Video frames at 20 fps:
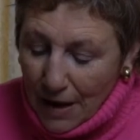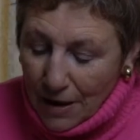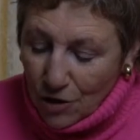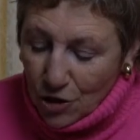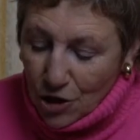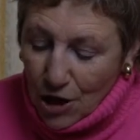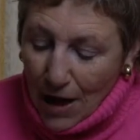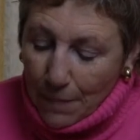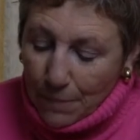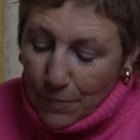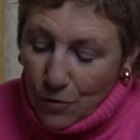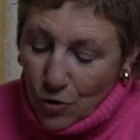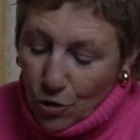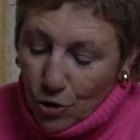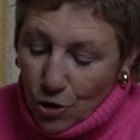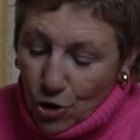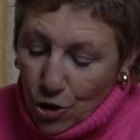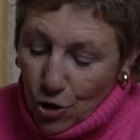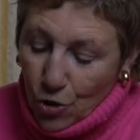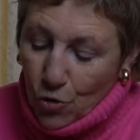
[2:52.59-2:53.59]
Chapter
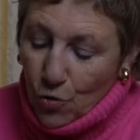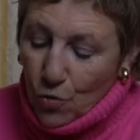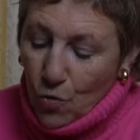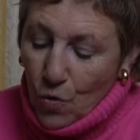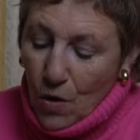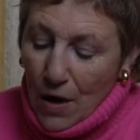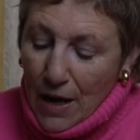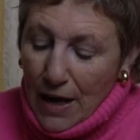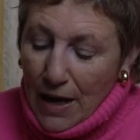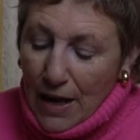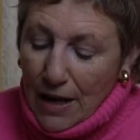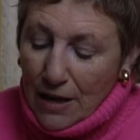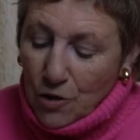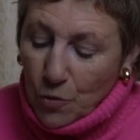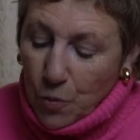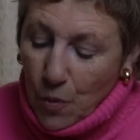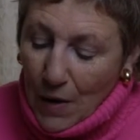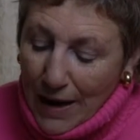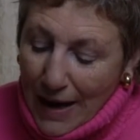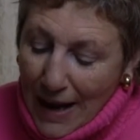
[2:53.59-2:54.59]
2
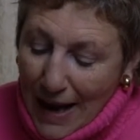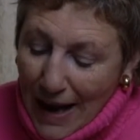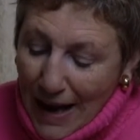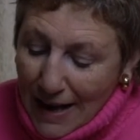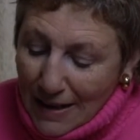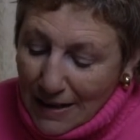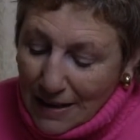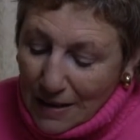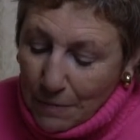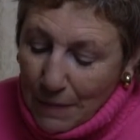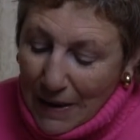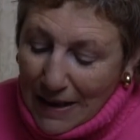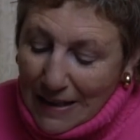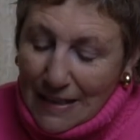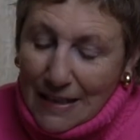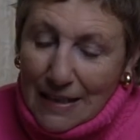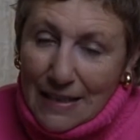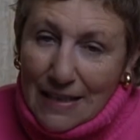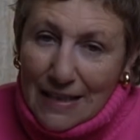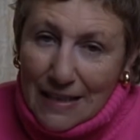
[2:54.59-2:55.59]
is when S
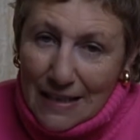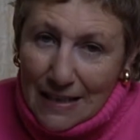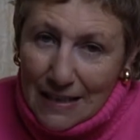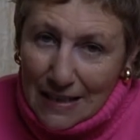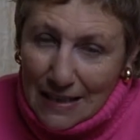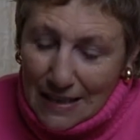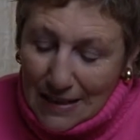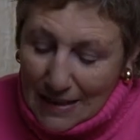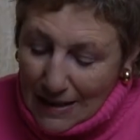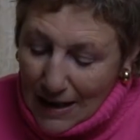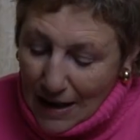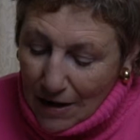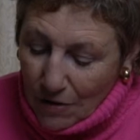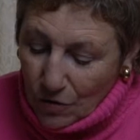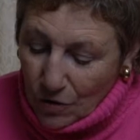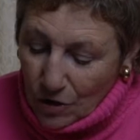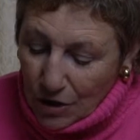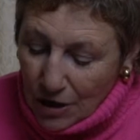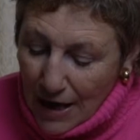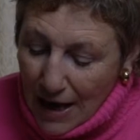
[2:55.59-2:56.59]
makes a Z
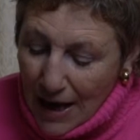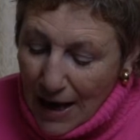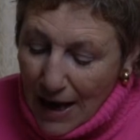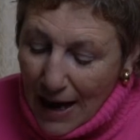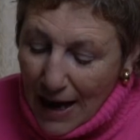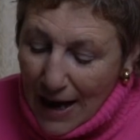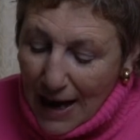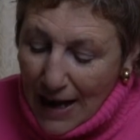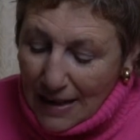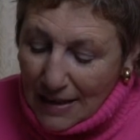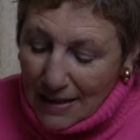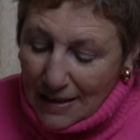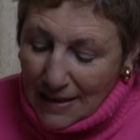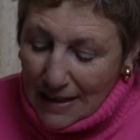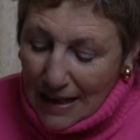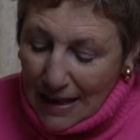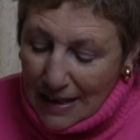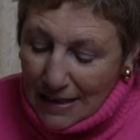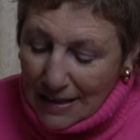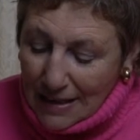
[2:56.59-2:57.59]
sound. S
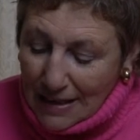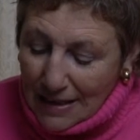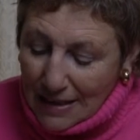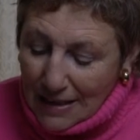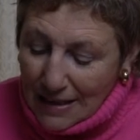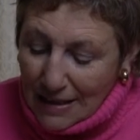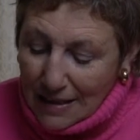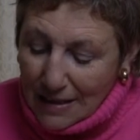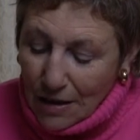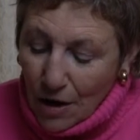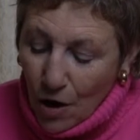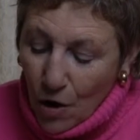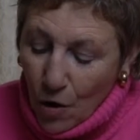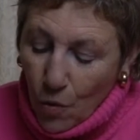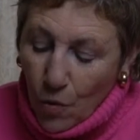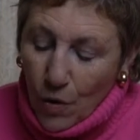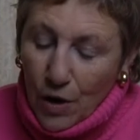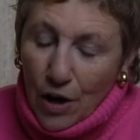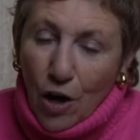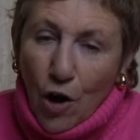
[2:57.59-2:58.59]
says Z
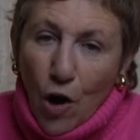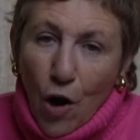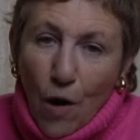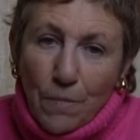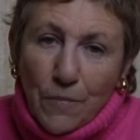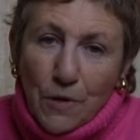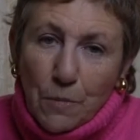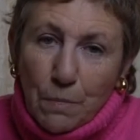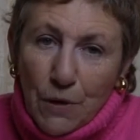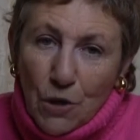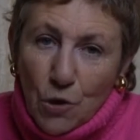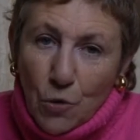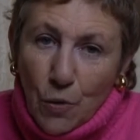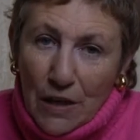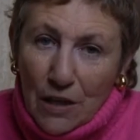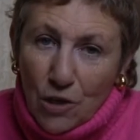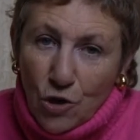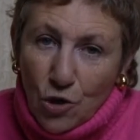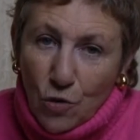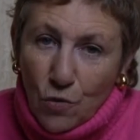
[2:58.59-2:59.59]
when it comes
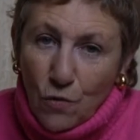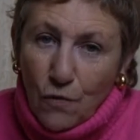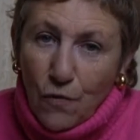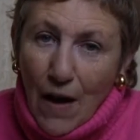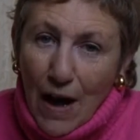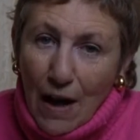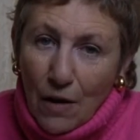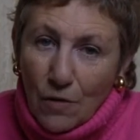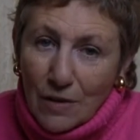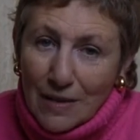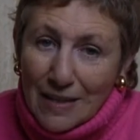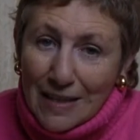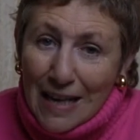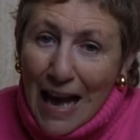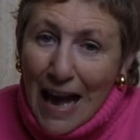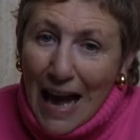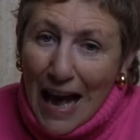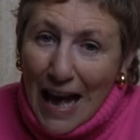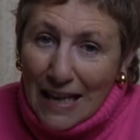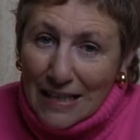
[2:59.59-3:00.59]
between two vowels,
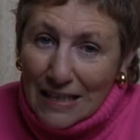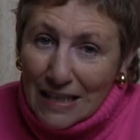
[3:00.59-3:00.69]
and